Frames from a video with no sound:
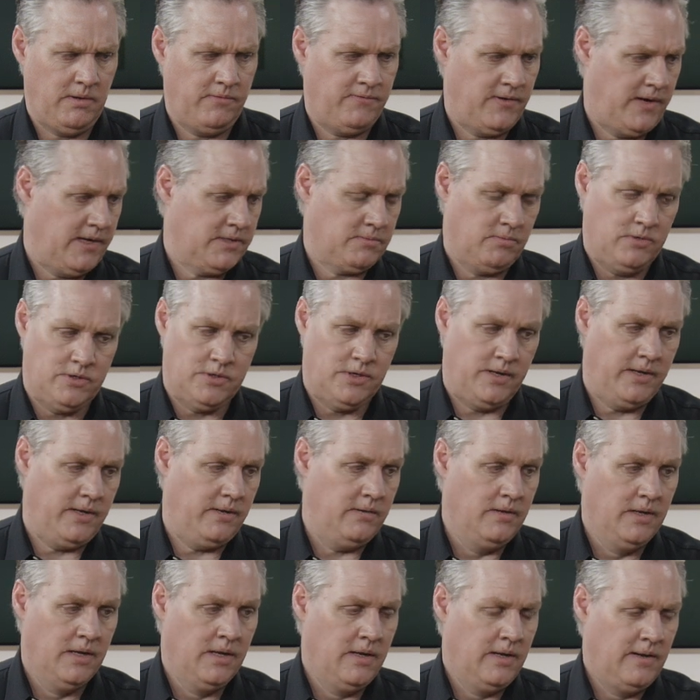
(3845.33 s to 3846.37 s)
fast machine,
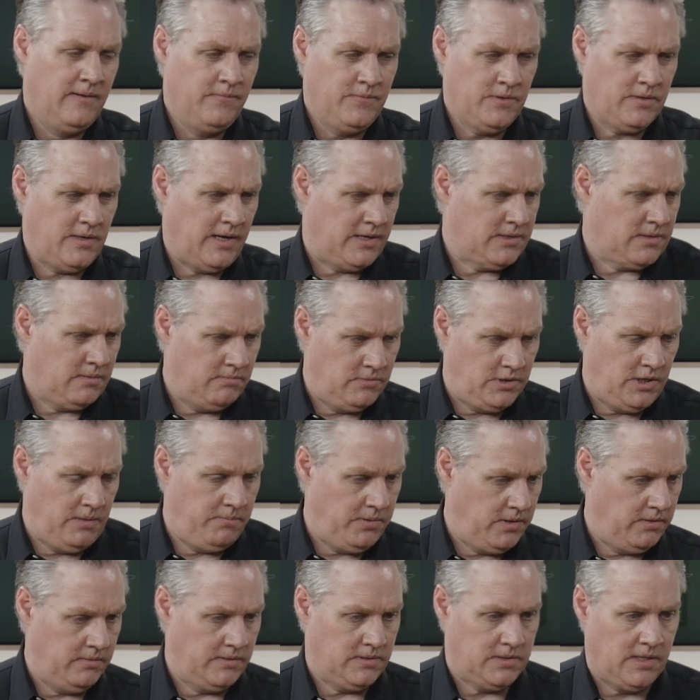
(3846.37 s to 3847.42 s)
custom
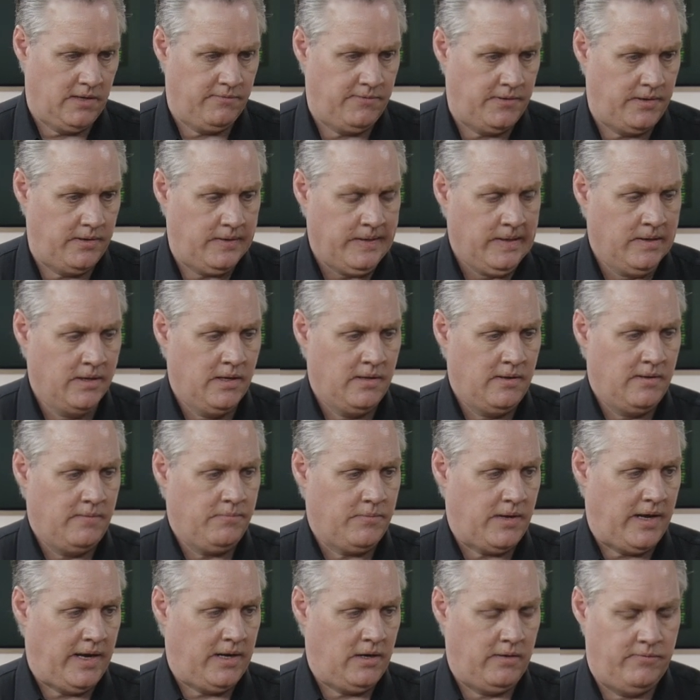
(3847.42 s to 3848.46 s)
GPU and stuff in it.
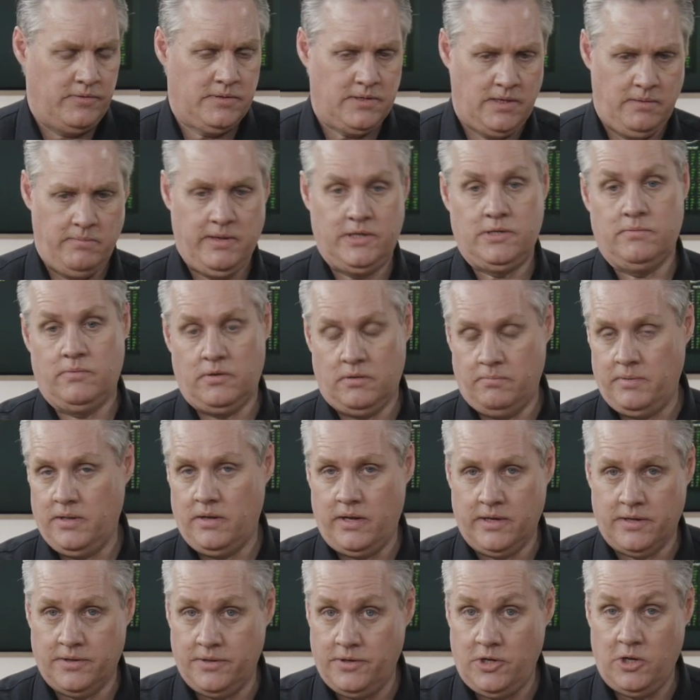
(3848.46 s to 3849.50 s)
And obviously imagine what it'll be
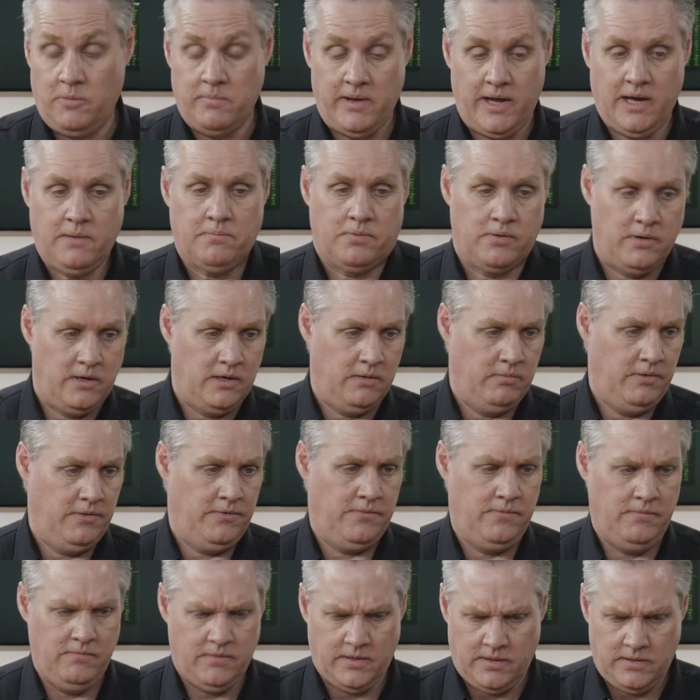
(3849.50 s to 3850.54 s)
like on the new Mac Pro
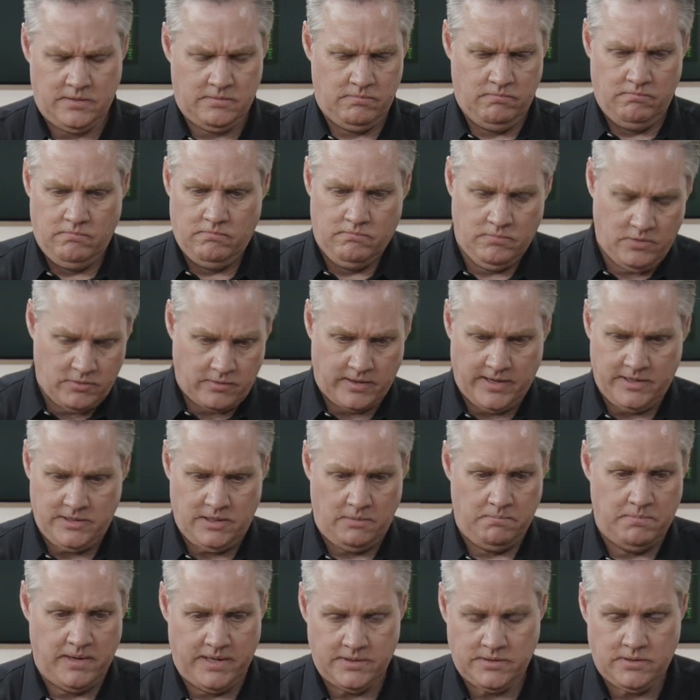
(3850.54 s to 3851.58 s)
with those crazy
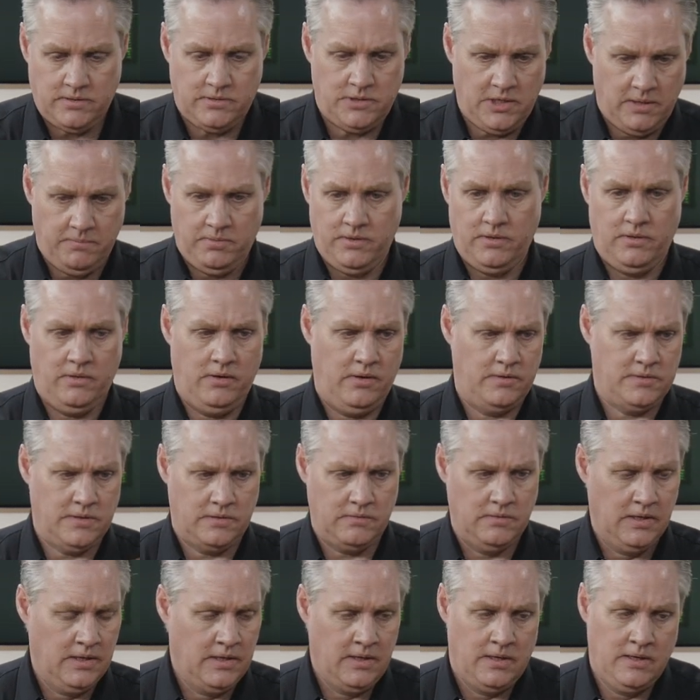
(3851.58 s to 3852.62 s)
bust GPUs, and
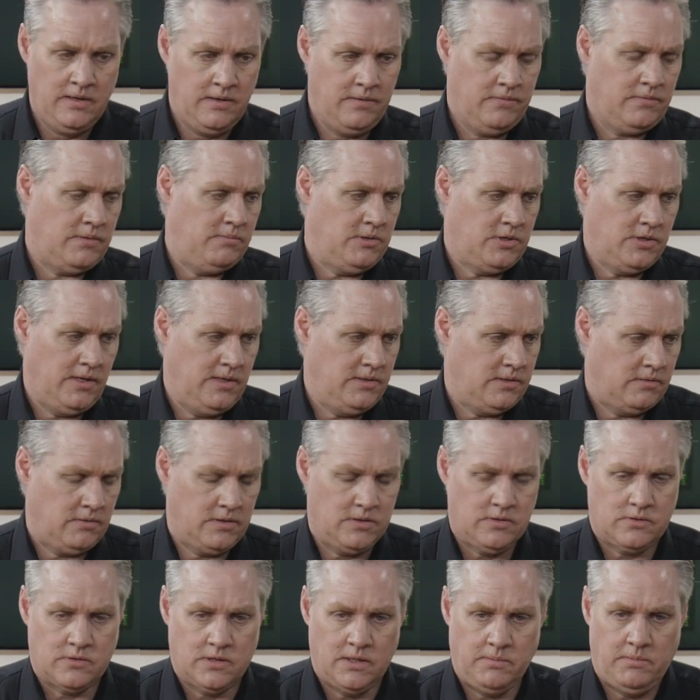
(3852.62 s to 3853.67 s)
the machines are
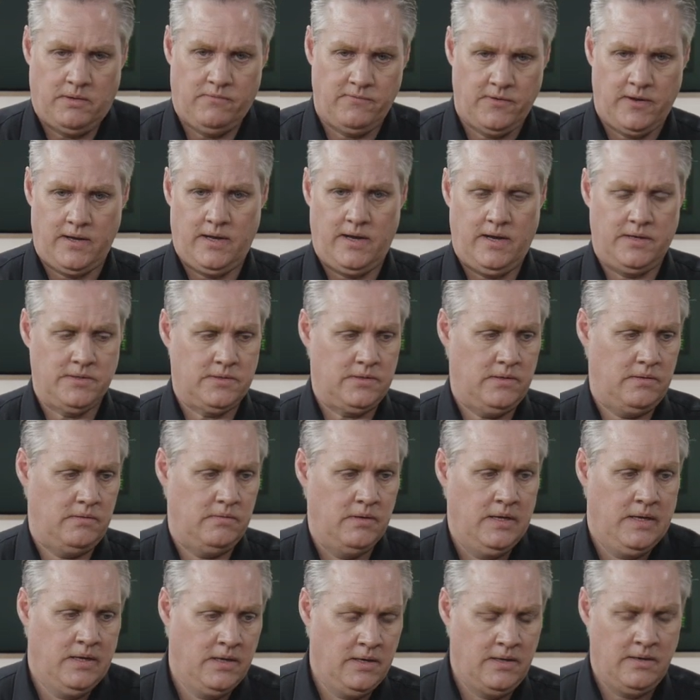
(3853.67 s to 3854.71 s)
extremely fast and
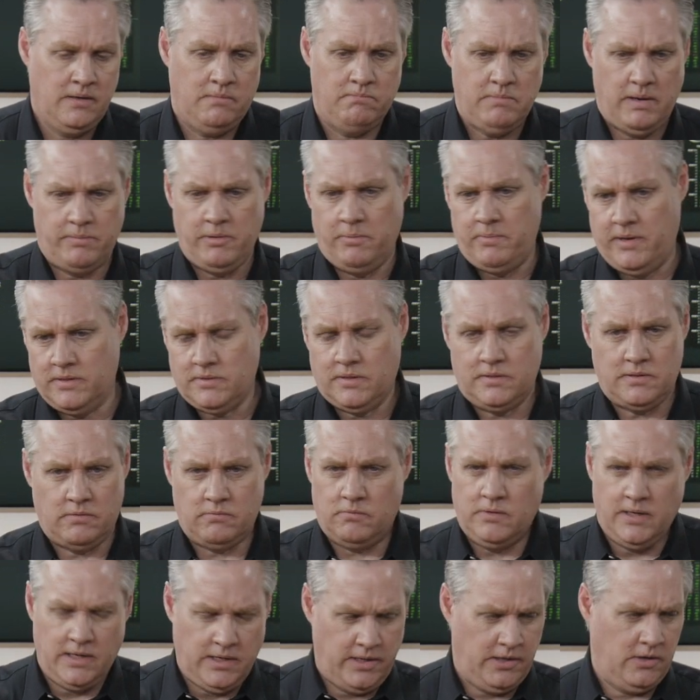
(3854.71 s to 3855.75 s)
memory buses are
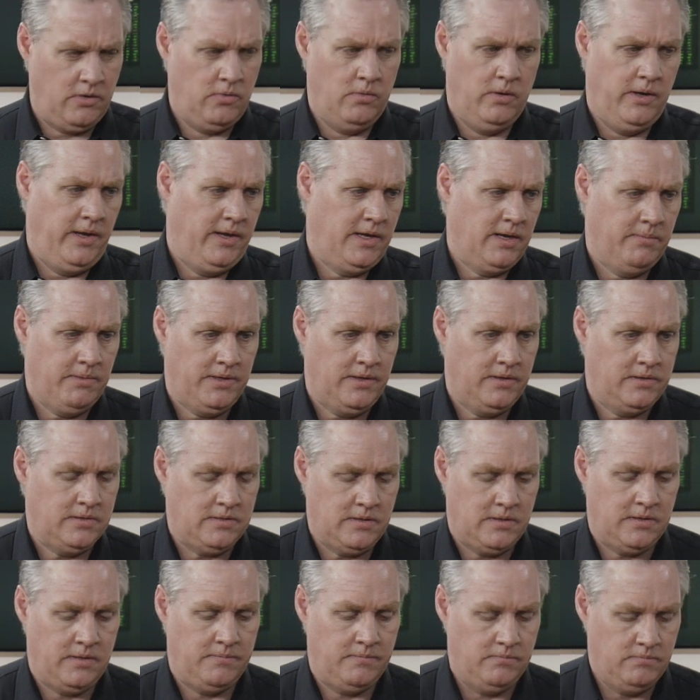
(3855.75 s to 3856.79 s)
really quick. I mean, there's
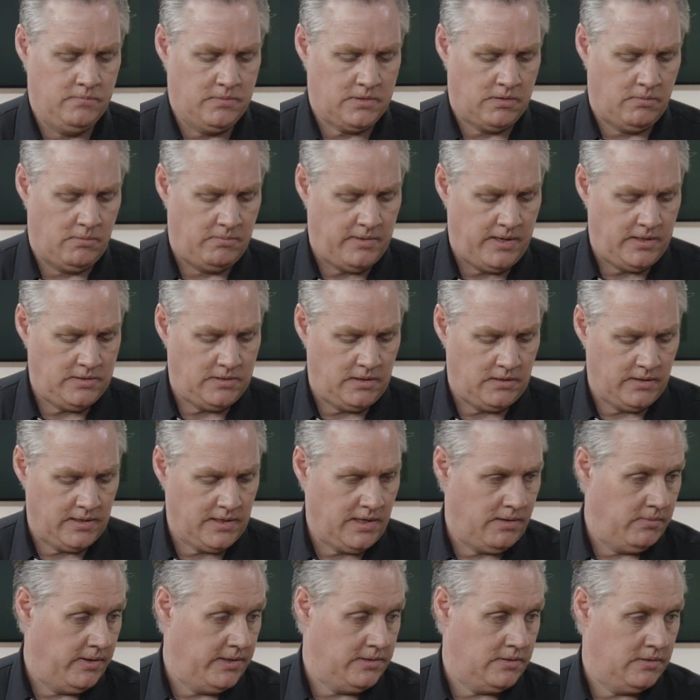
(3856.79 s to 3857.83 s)
some amazing, I
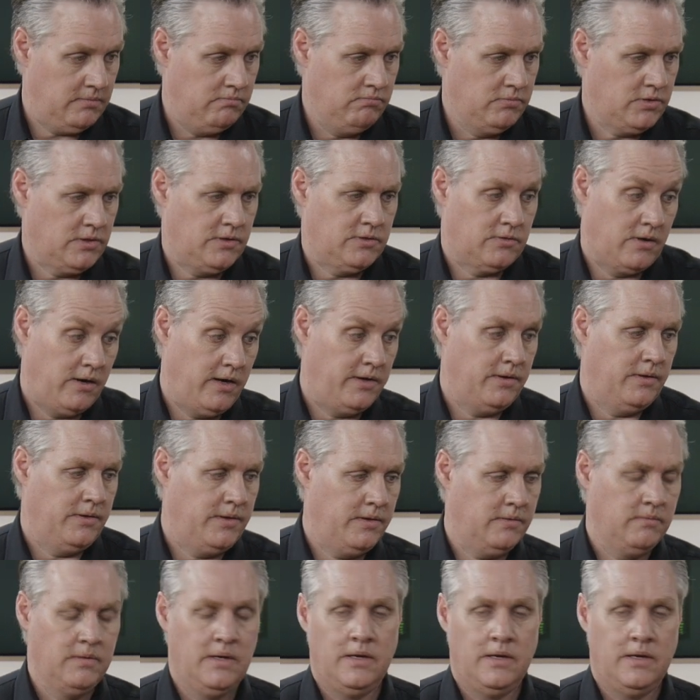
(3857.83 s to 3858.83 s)
can't wait to try it on the